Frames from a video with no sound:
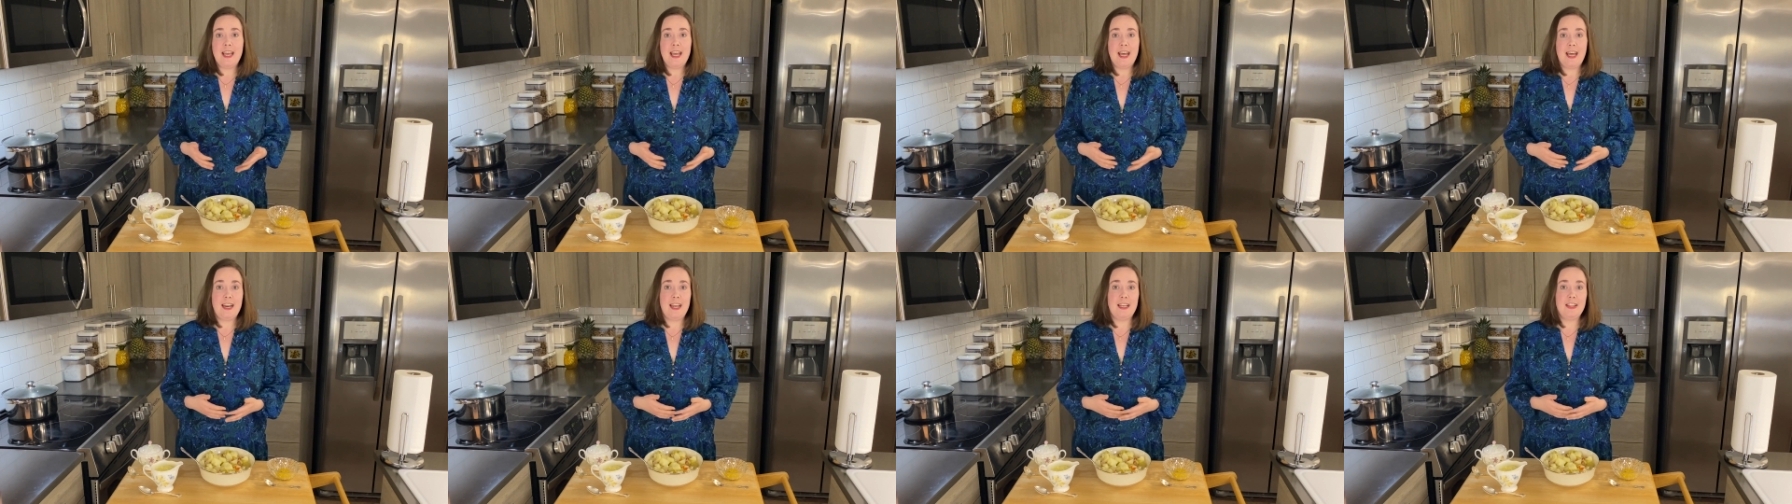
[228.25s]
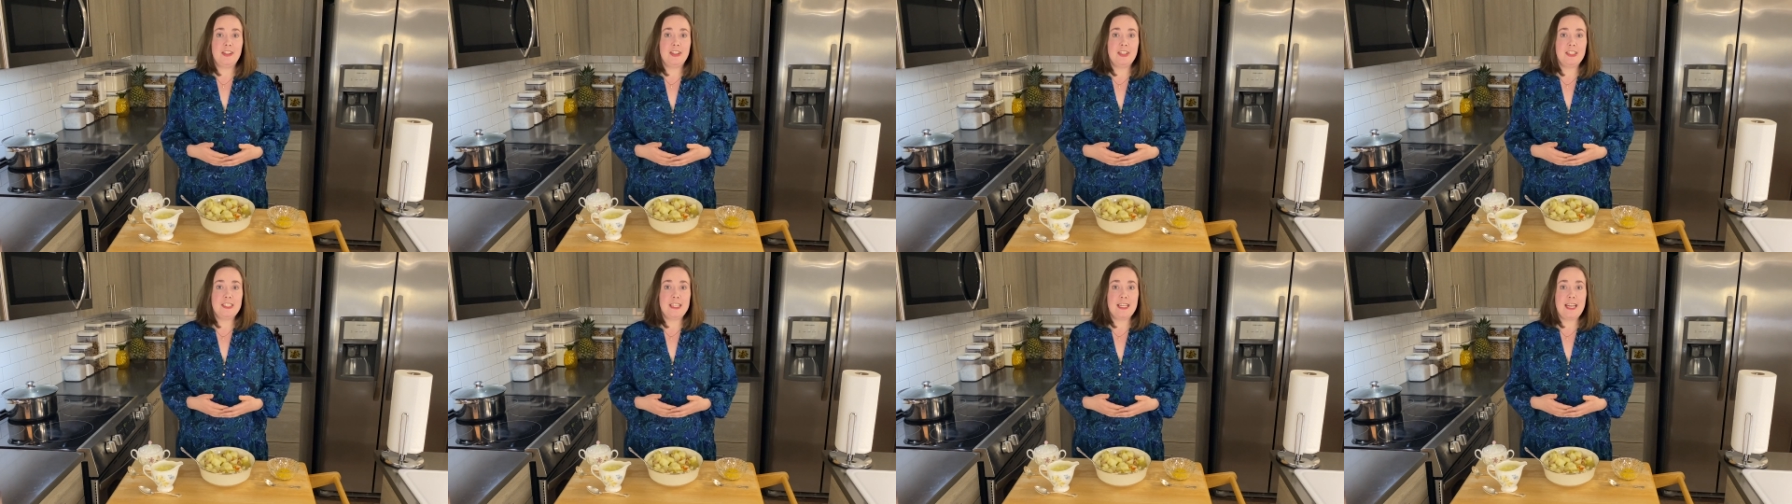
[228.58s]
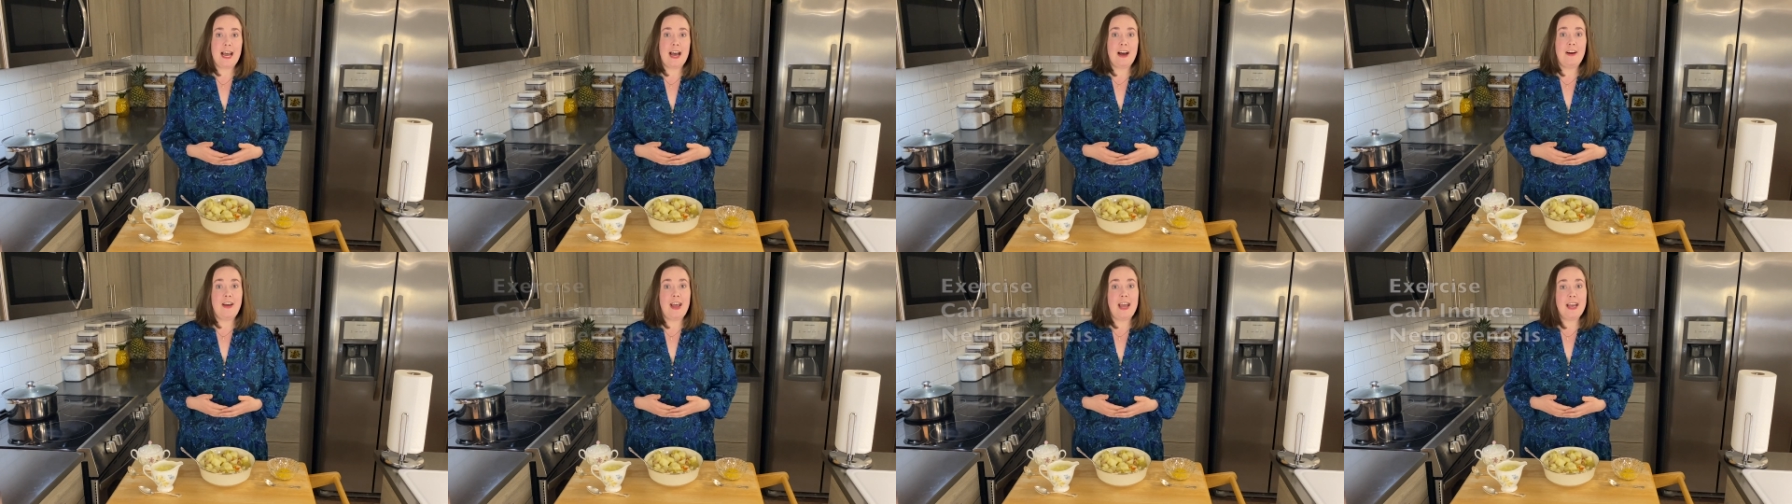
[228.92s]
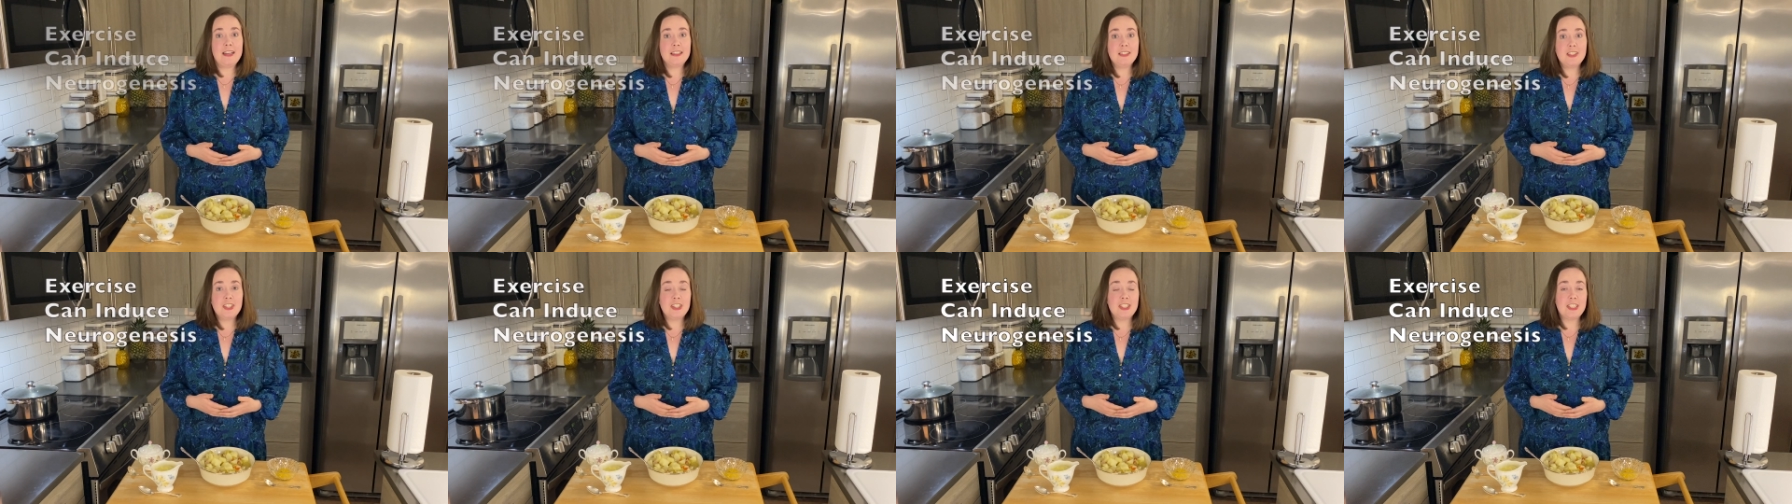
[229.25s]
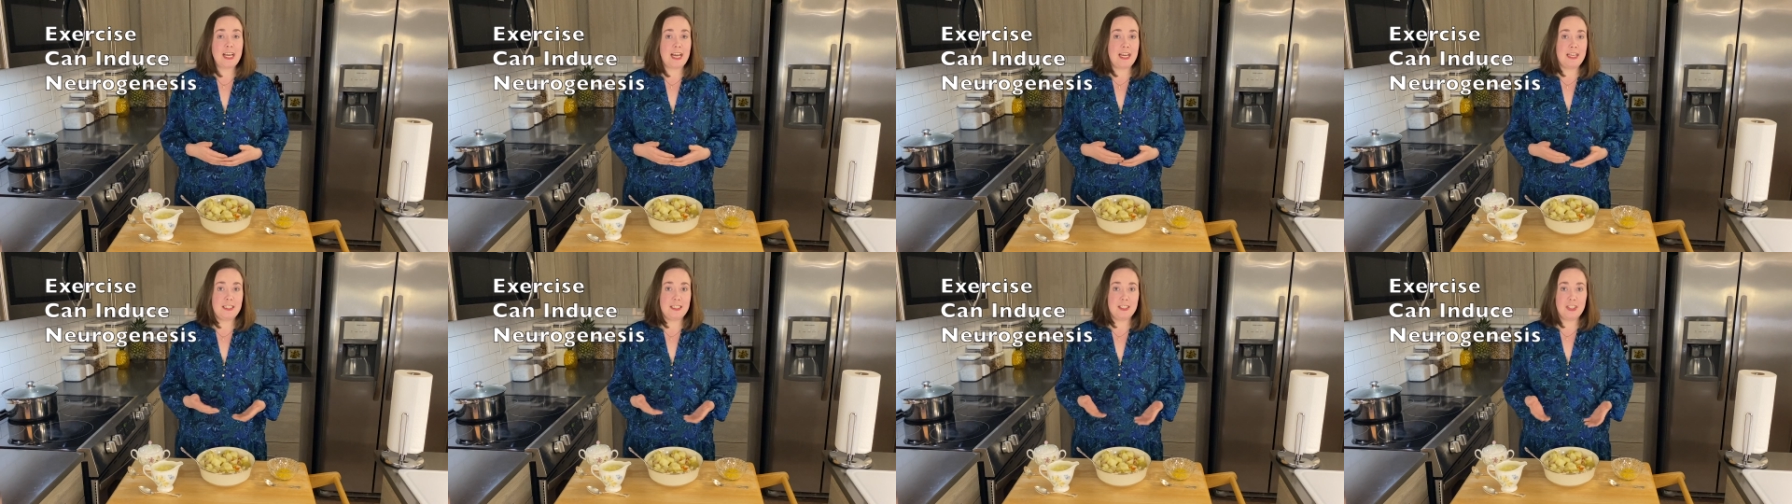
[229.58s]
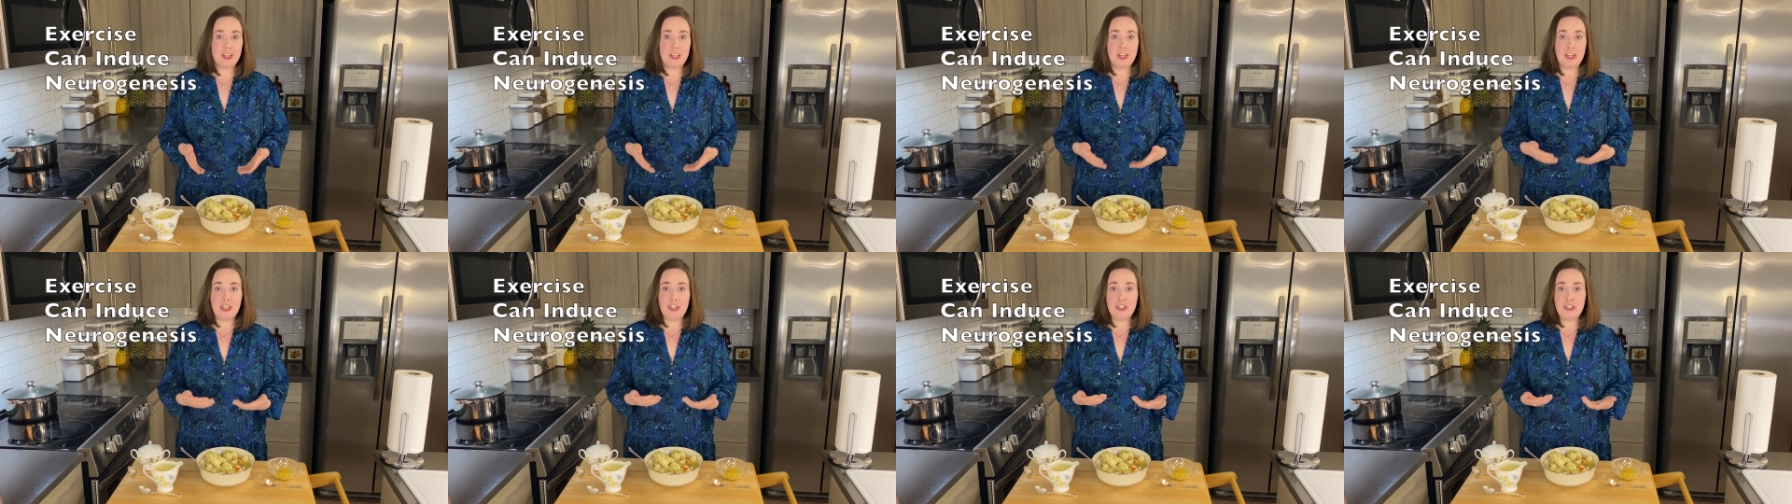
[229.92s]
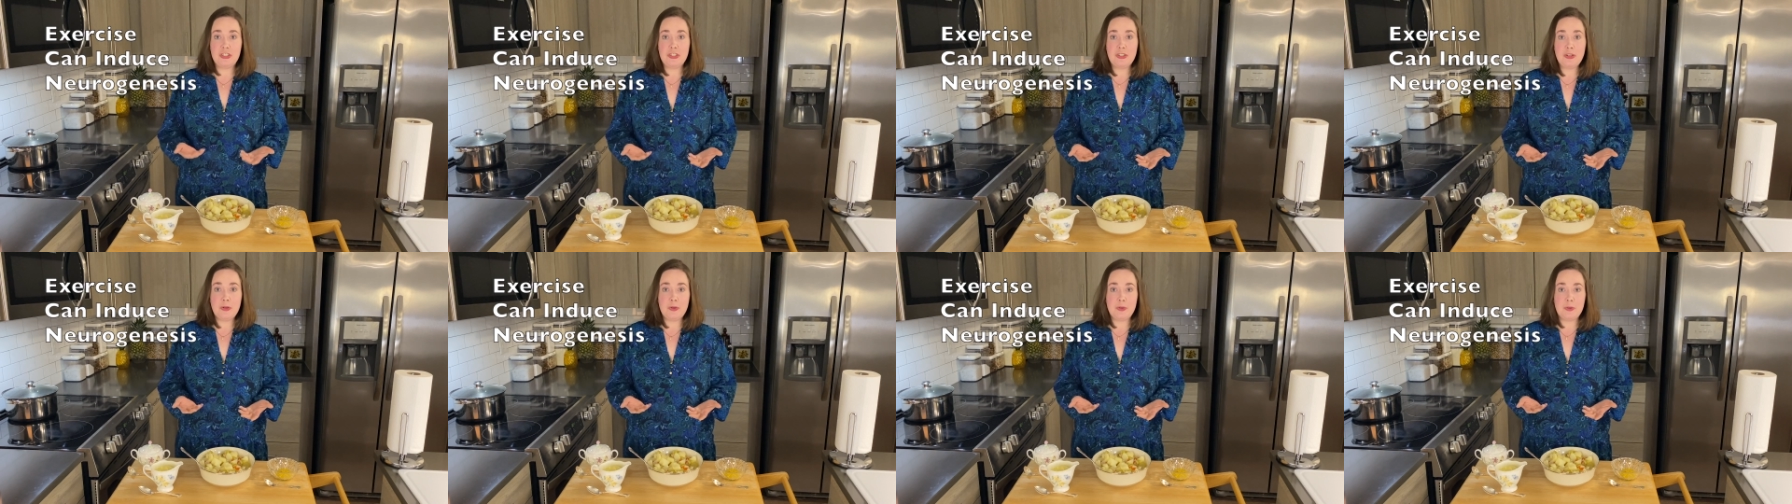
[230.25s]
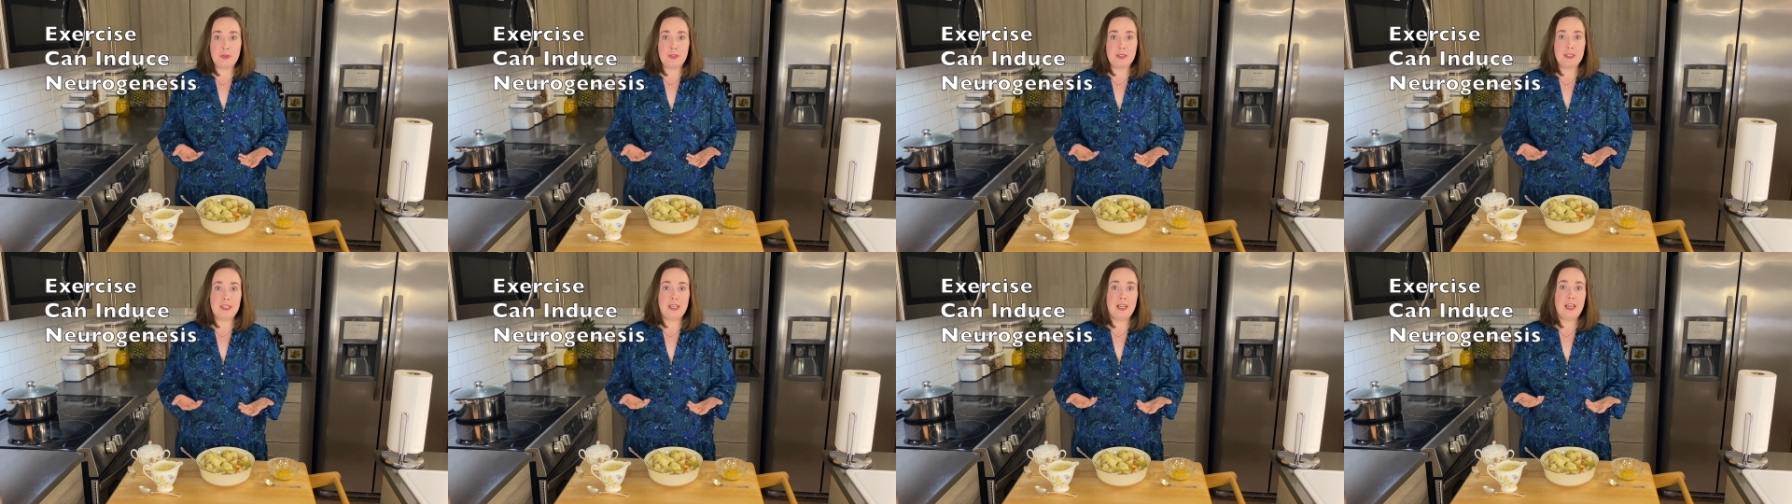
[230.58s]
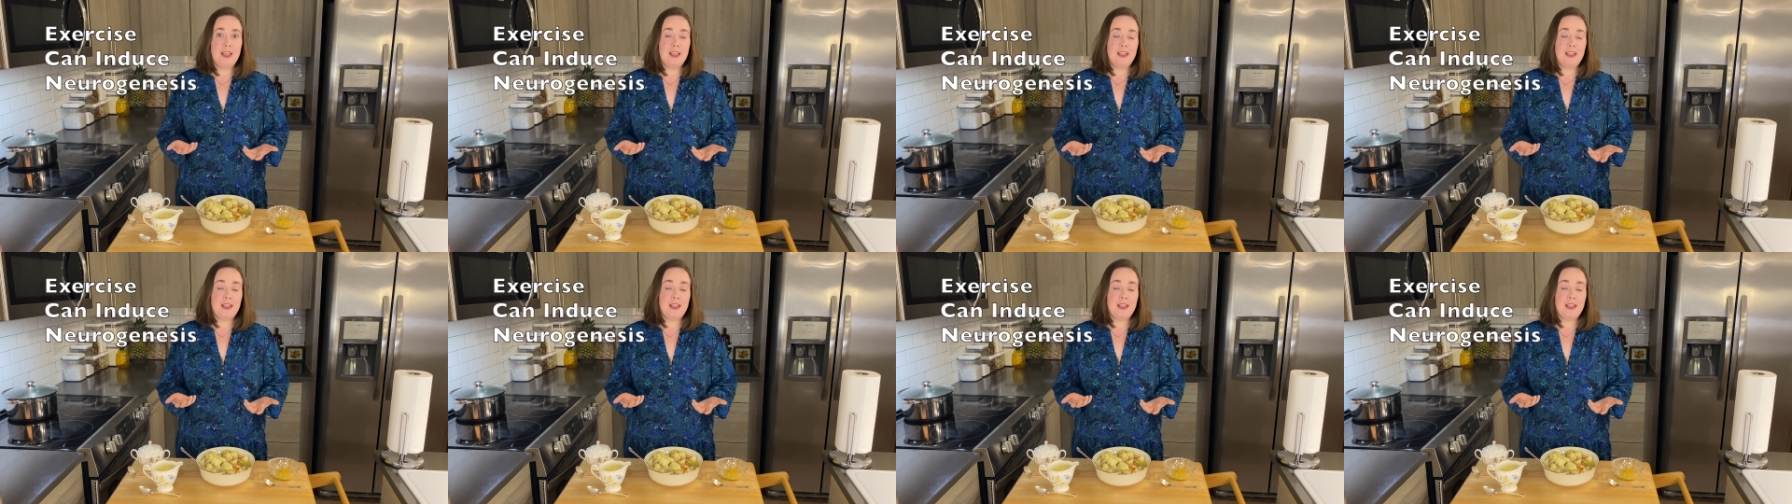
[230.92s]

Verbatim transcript: and I looked at how exercise could induce